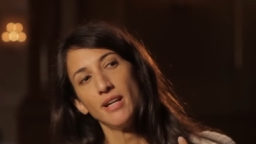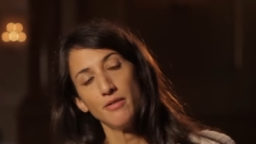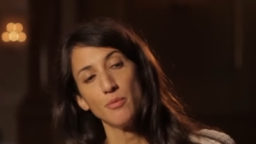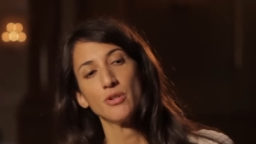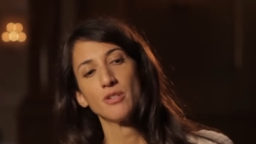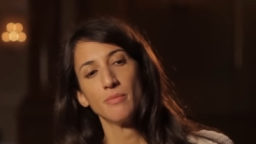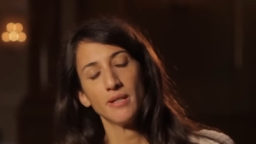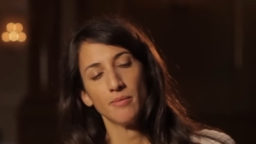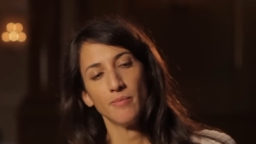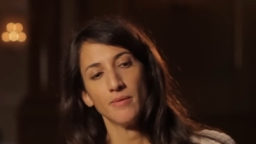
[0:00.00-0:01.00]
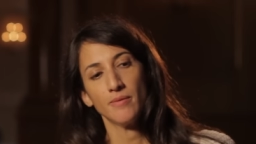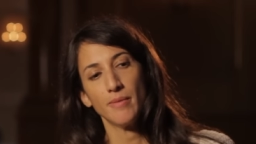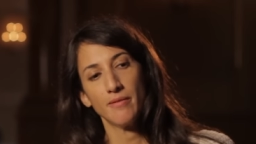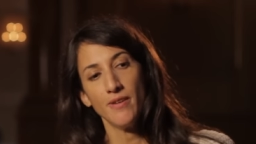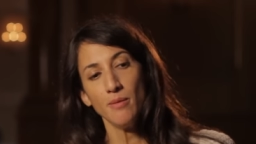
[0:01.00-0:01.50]
have the impression my,
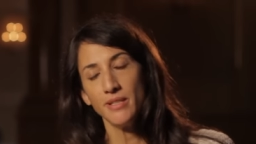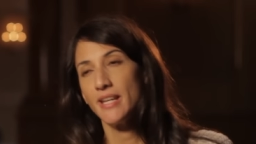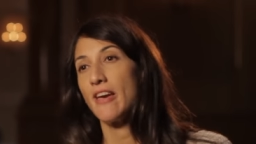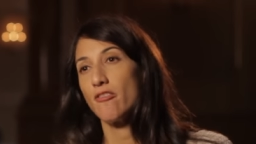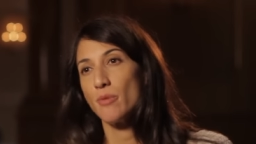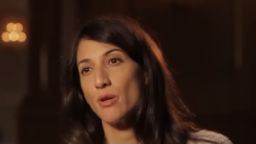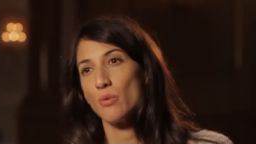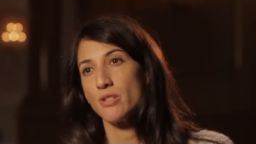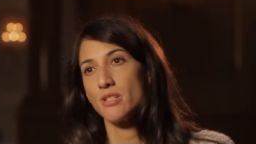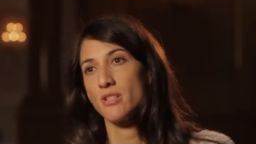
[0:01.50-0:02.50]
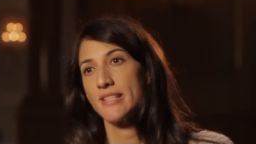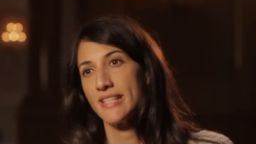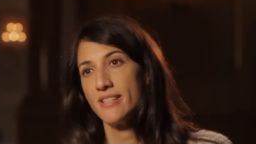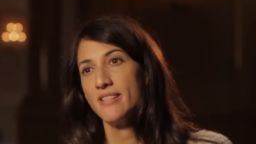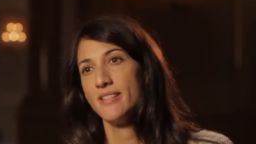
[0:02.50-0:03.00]
my family gave me was
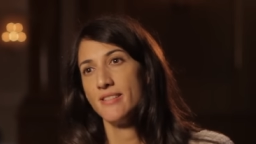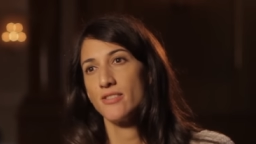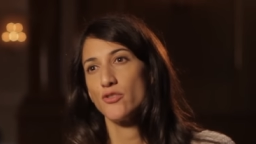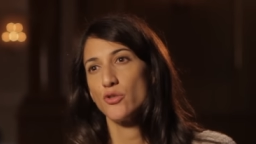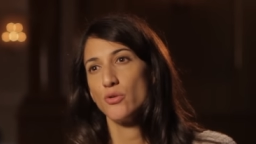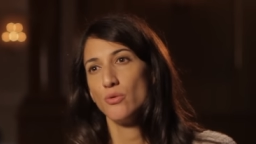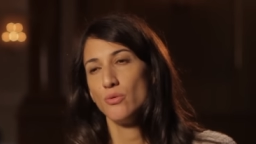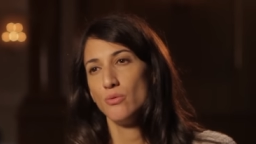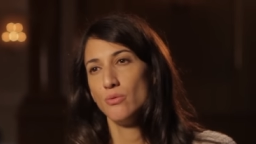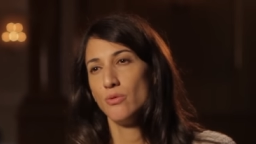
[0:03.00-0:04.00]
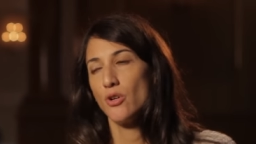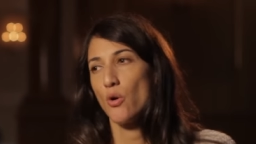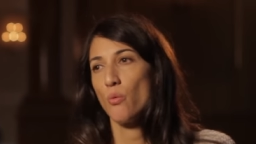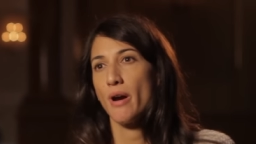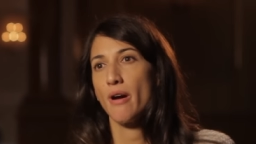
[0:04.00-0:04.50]
keys to
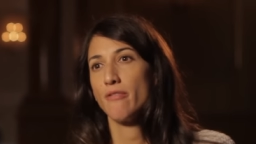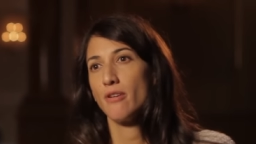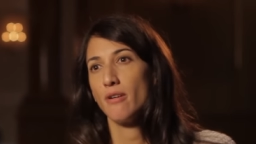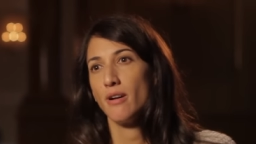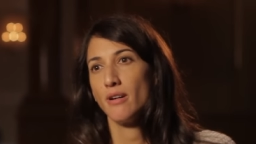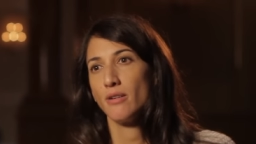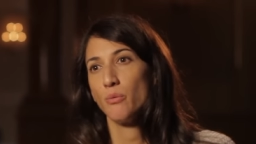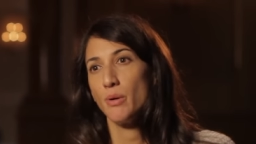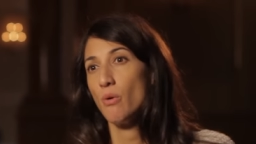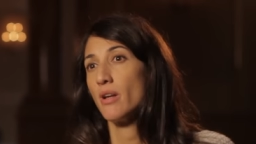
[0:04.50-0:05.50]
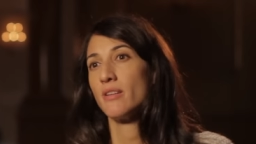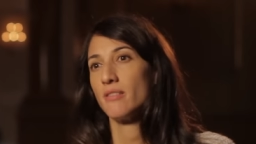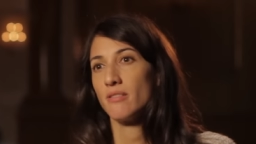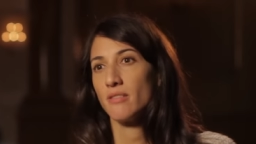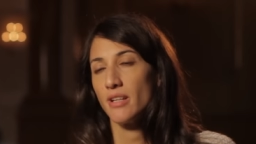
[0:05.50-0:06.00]
go wherever uh, we
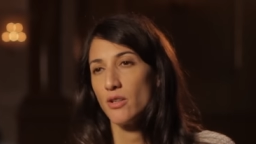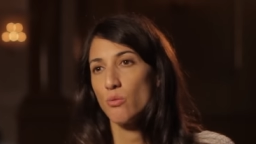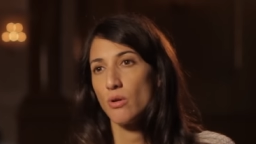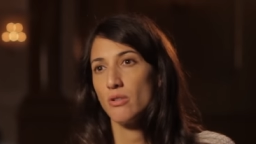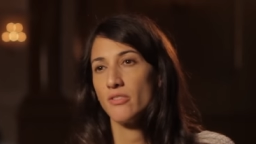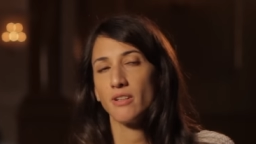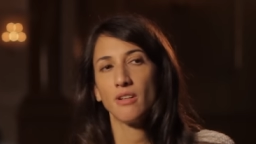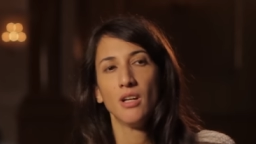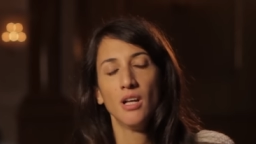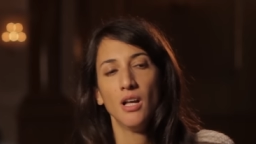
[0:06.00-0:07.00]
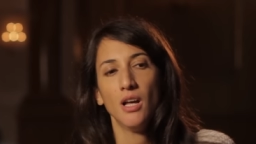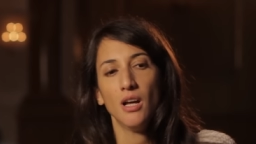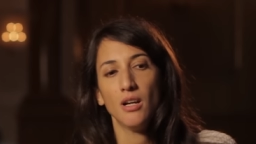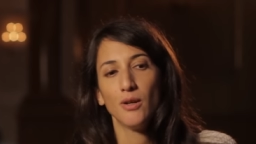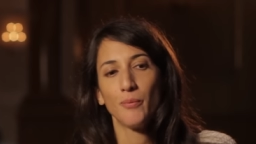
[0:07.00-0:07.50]
wanted in the world and,
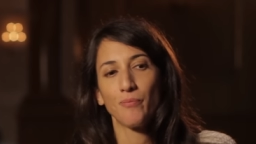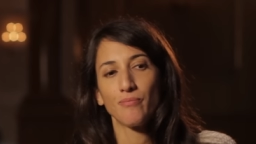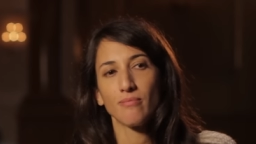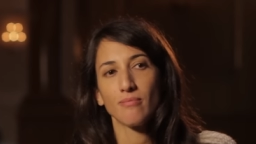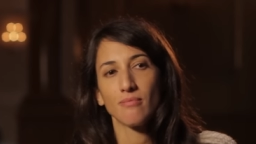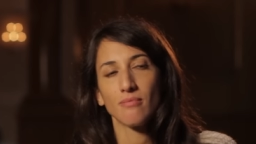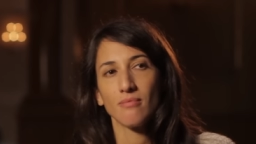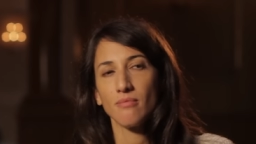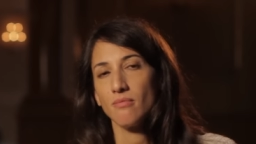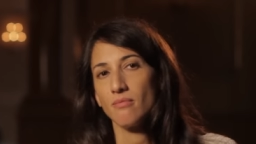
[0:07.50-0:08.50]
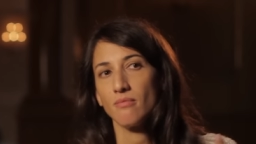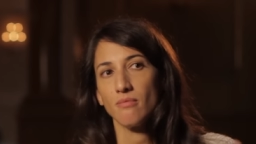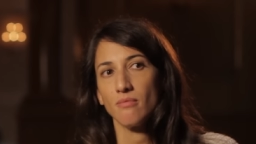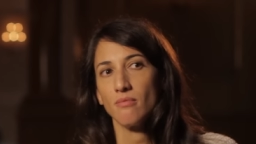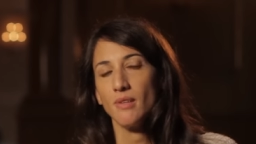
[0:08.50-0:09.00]
um,
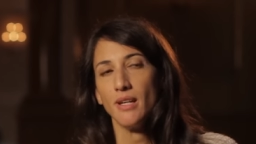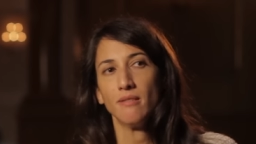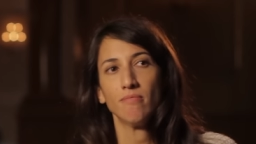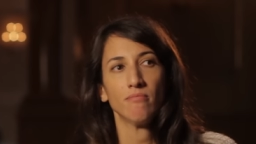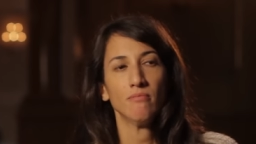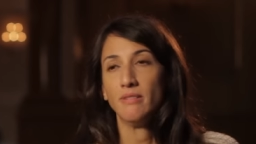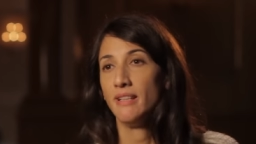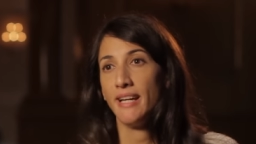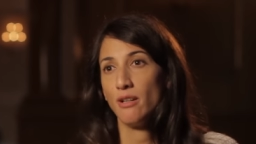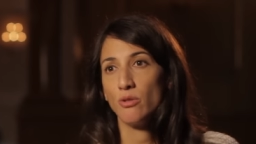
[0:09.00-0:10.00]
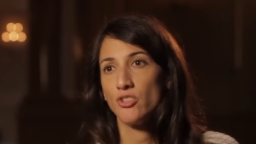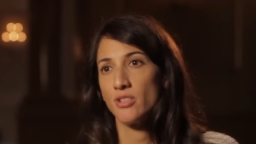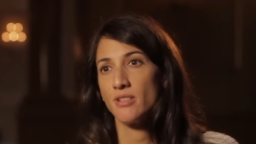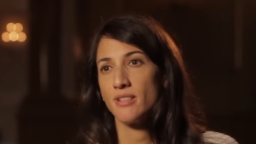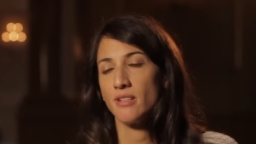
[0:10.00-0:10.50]
and
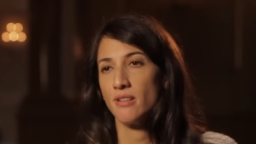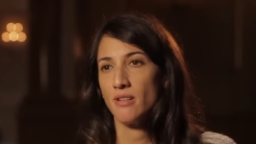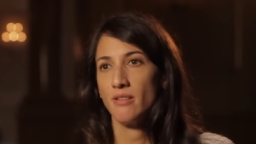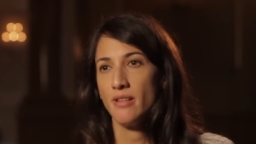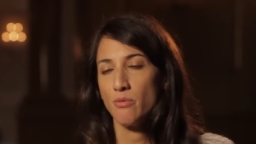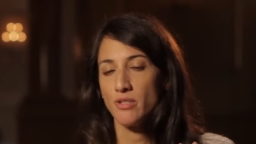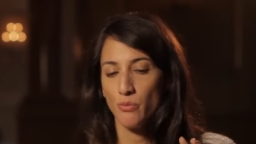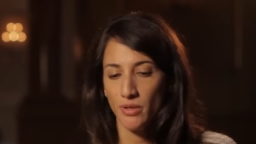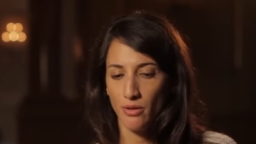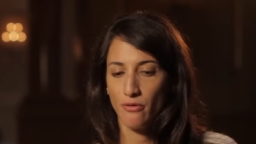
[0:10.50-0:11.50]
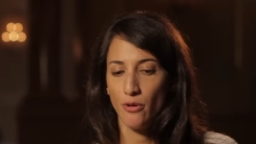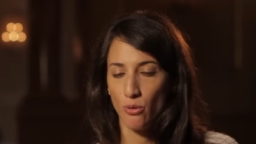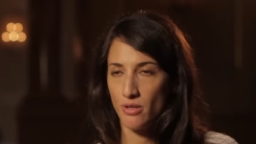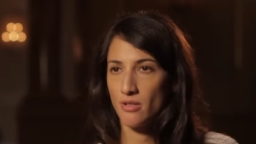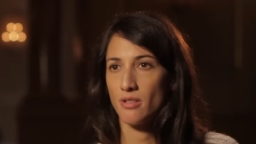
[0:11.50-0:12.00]
languages. And there was really a
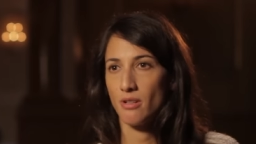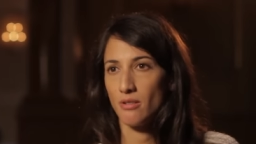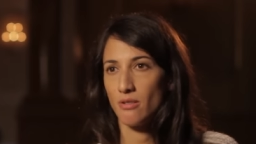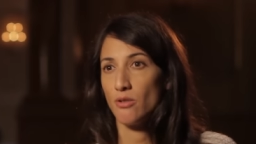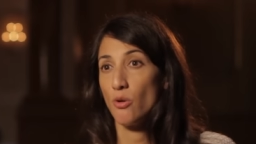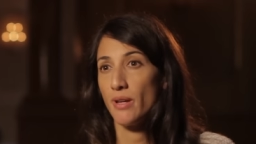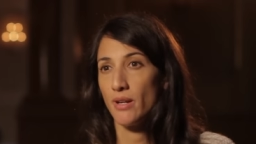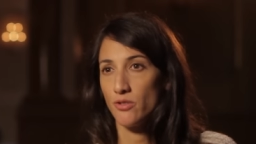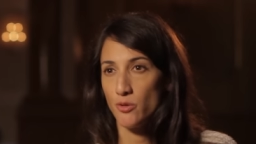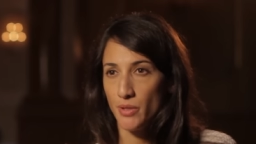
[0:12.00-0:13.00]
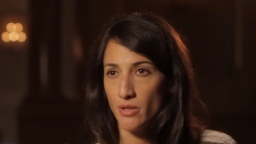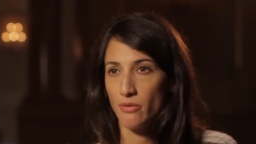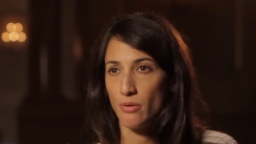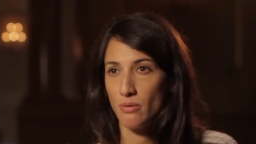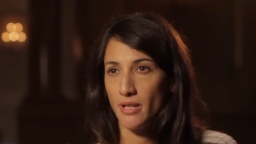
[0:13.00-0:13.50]
focus on knowing how to speak
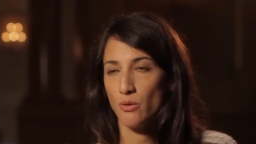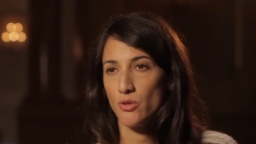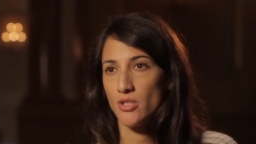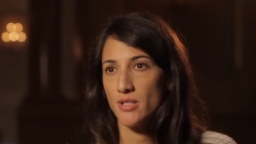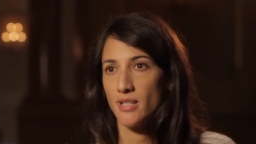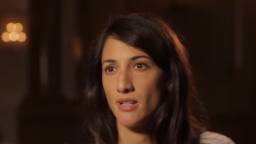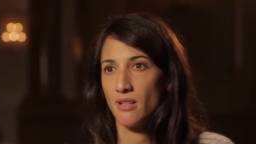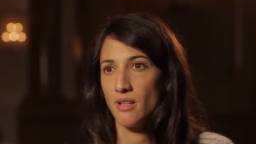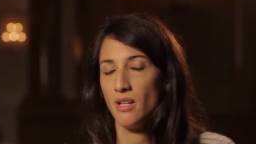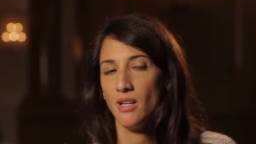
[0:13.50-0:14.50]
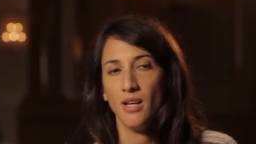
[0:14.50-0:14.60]
a few languages. And